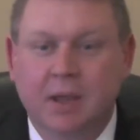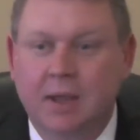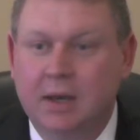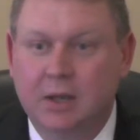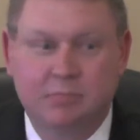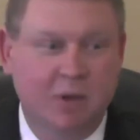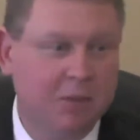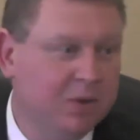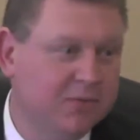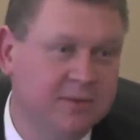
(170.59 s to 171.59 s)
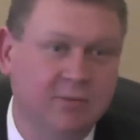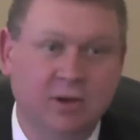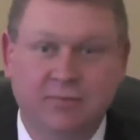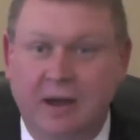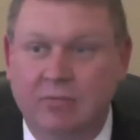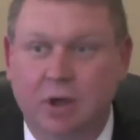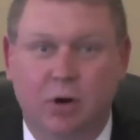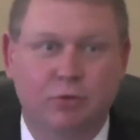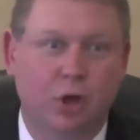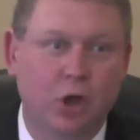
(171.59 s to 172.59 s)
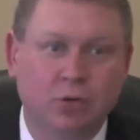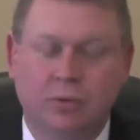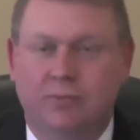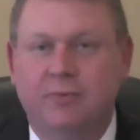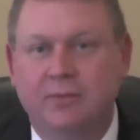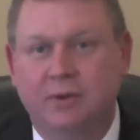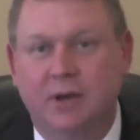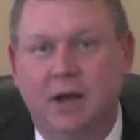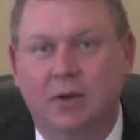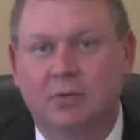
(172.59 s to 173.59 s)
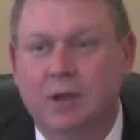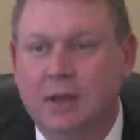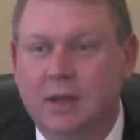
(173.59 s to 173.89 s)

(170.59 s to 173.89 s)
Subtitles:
And it might be $75, $150.